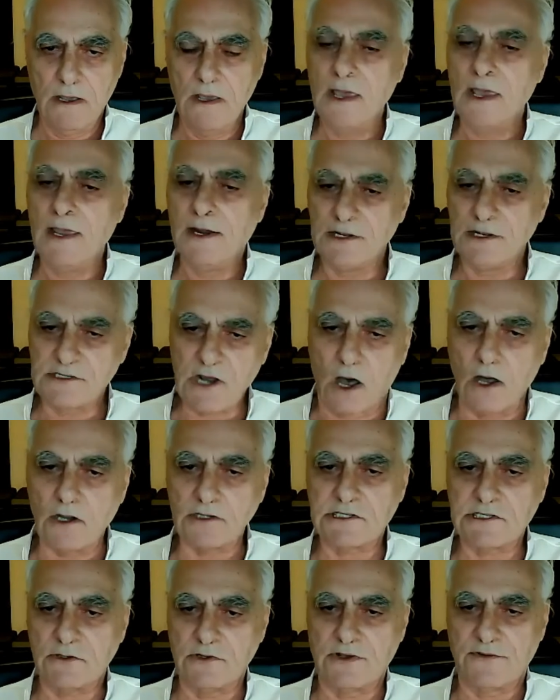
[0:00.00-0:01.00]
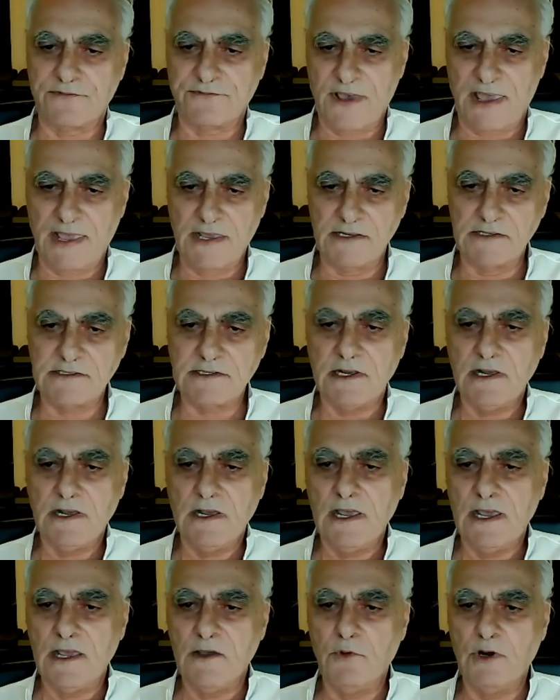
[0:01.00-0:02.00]
It is also the phase
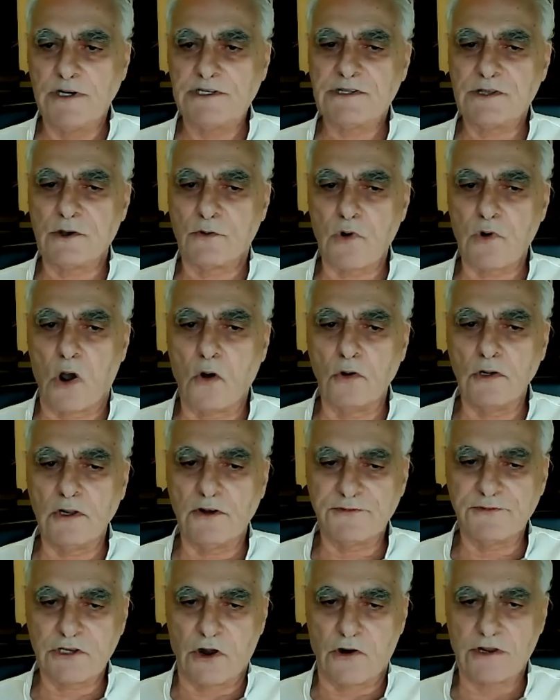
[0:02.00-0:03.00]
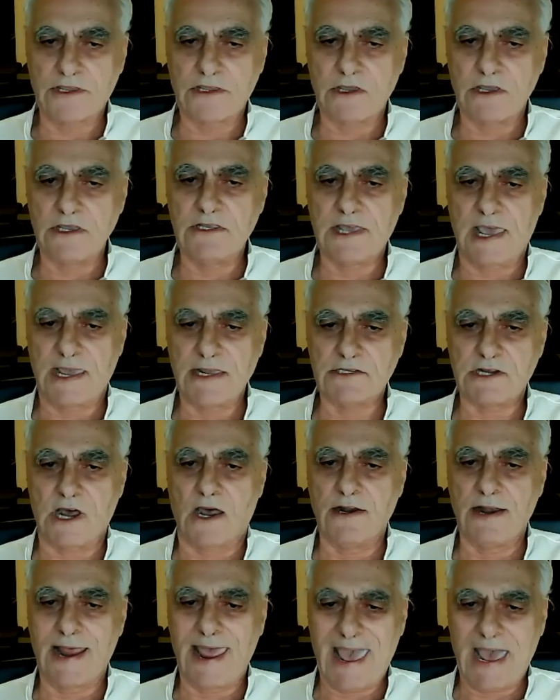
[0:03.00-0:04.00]
in which the role of Turkey takes
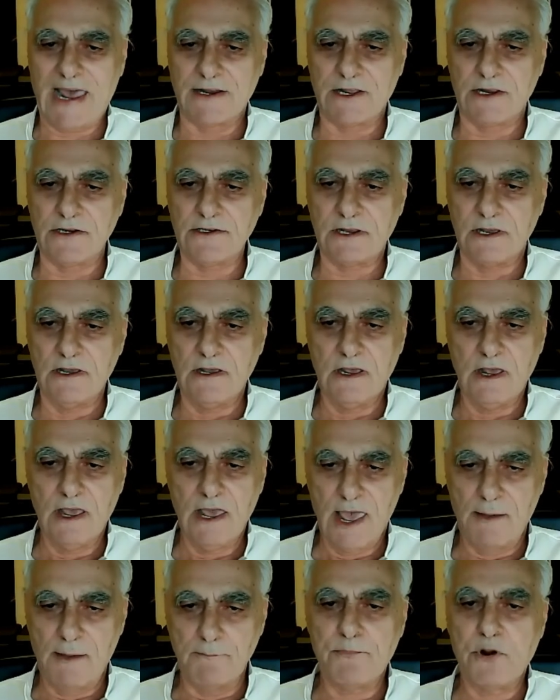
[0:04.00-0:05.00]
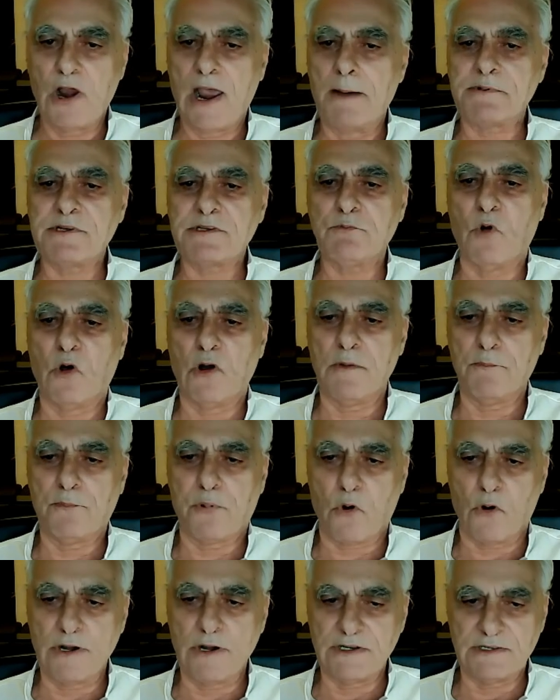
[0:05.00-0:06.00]
on added and perhaps more
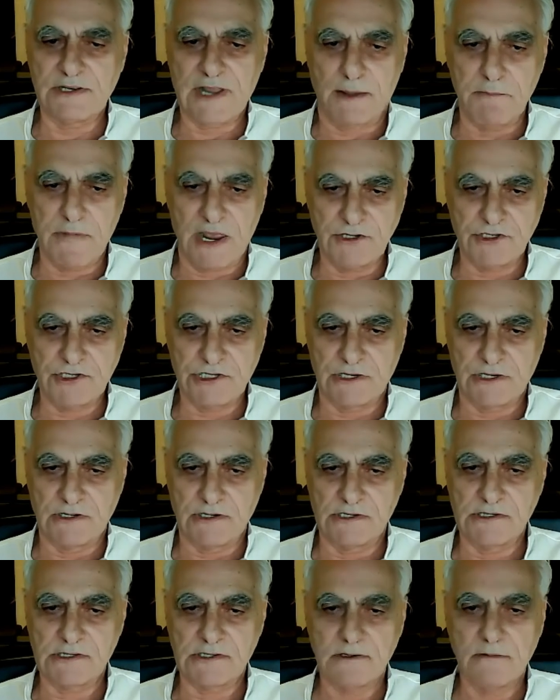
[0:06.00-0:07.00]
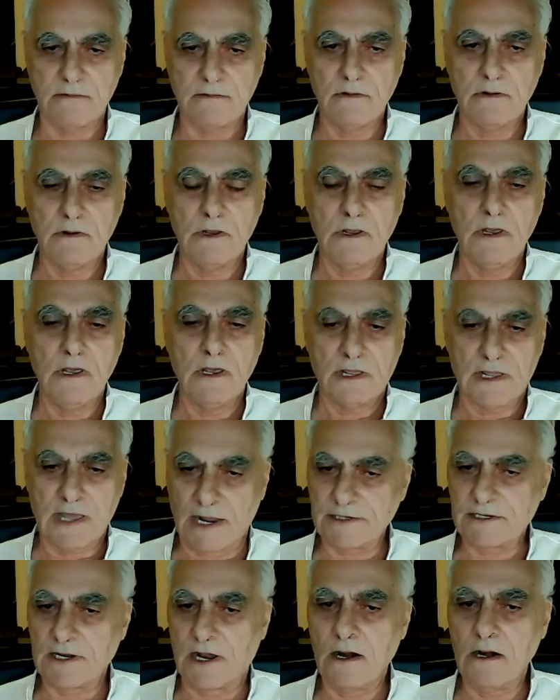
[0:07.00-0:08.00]
important dimensions.
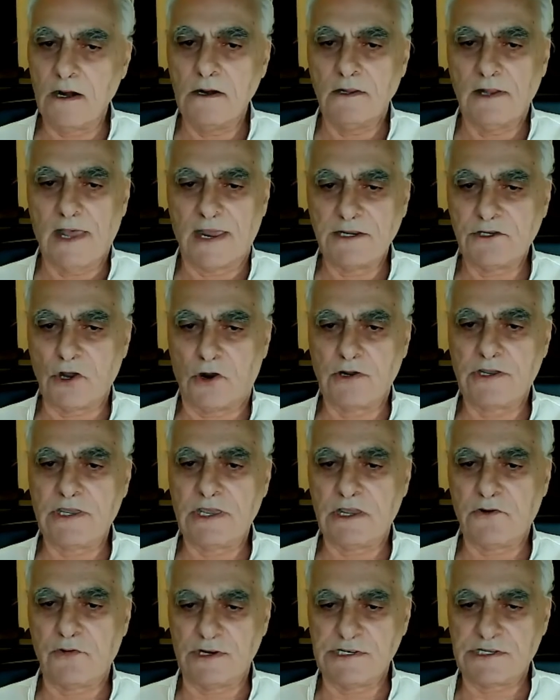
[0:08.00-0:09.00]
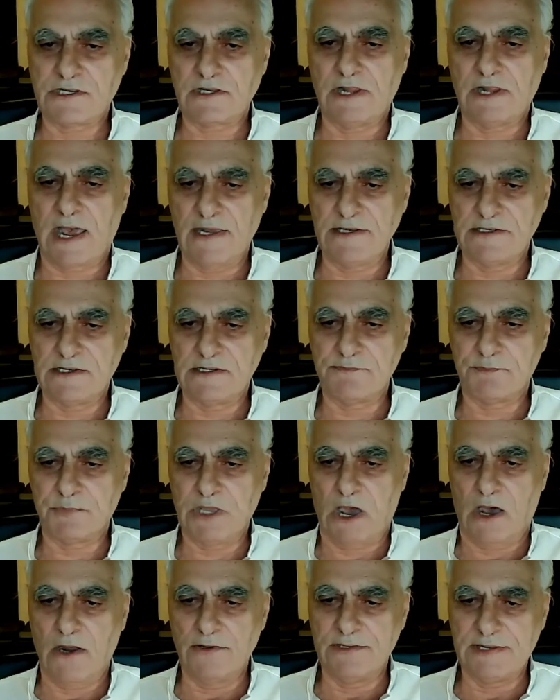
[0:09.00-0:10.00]
Qatar, like Turkey, crystallizes
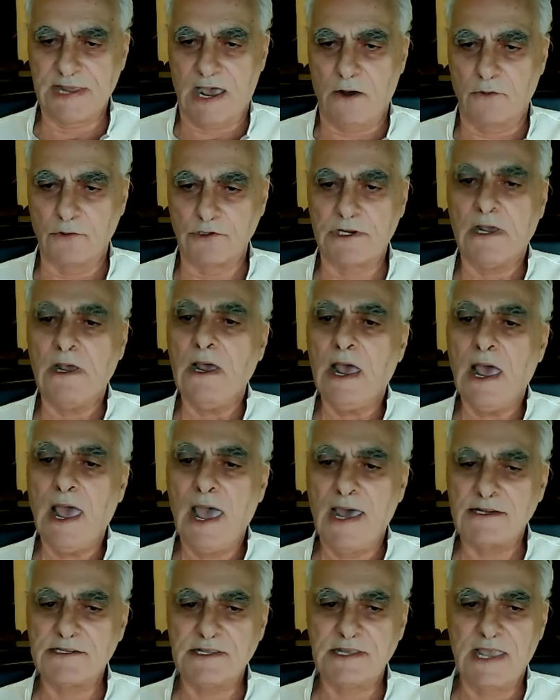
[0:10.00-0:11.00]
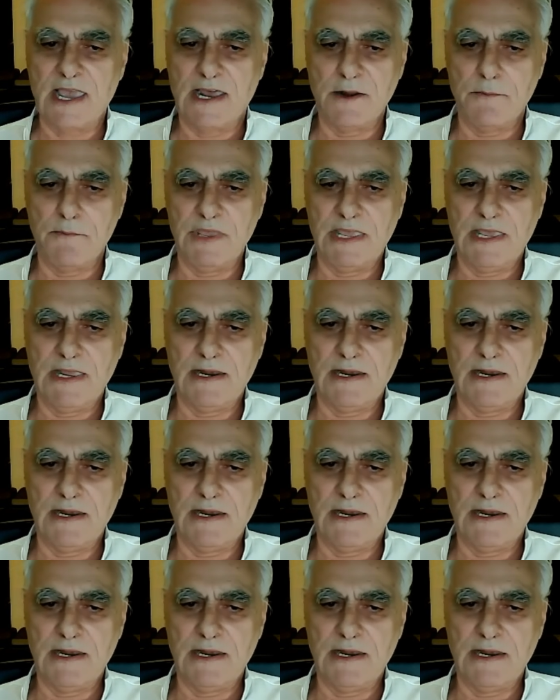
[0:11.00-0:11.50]
beyond doubt as the enemy